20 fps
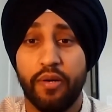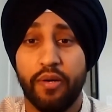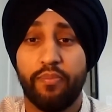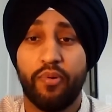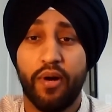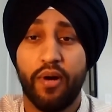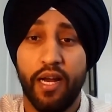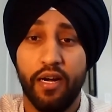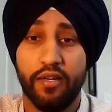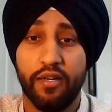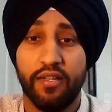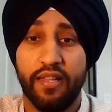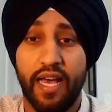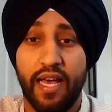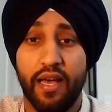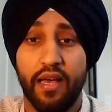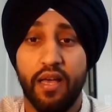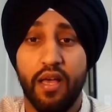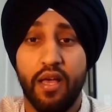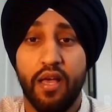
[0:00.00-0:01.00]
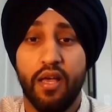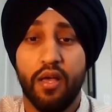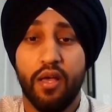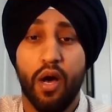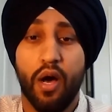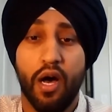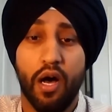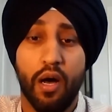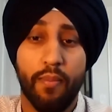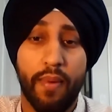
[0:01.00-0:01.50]
And prior to that,
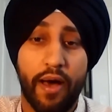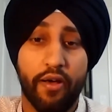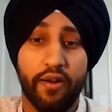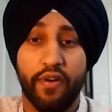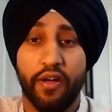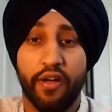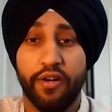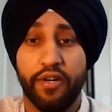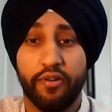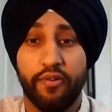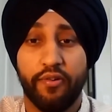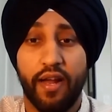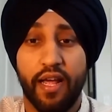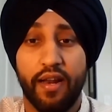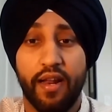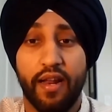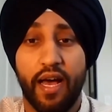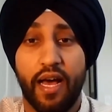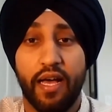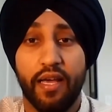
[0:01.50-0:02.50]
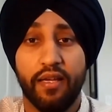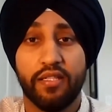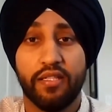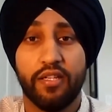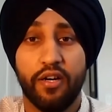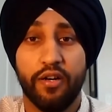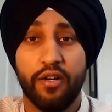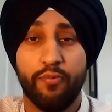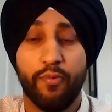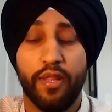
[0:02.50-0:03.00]
out of undergrad, I
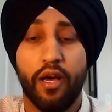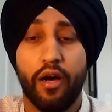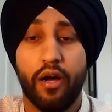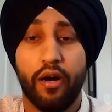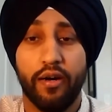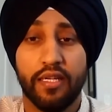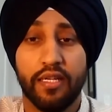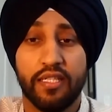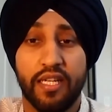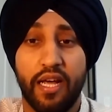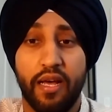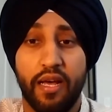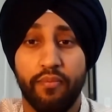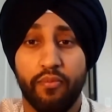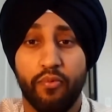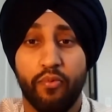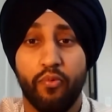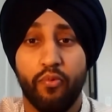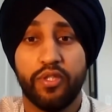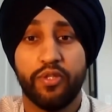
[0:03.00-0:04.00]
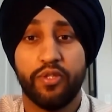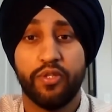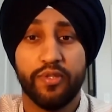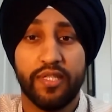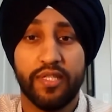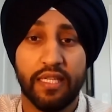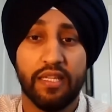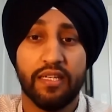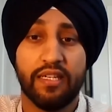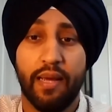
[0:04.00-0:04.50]
started with RSM, which was
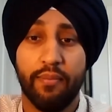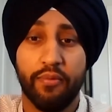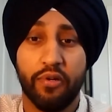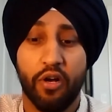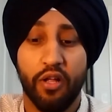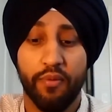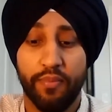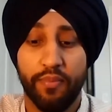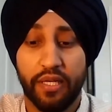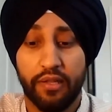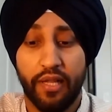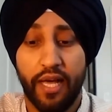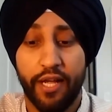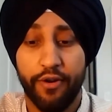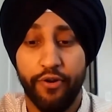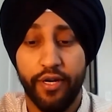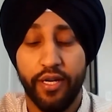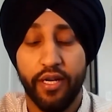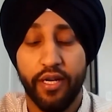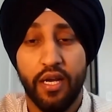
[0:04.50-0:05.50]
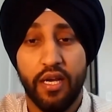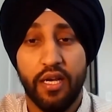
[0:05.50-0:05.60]
at the time called McGladrey.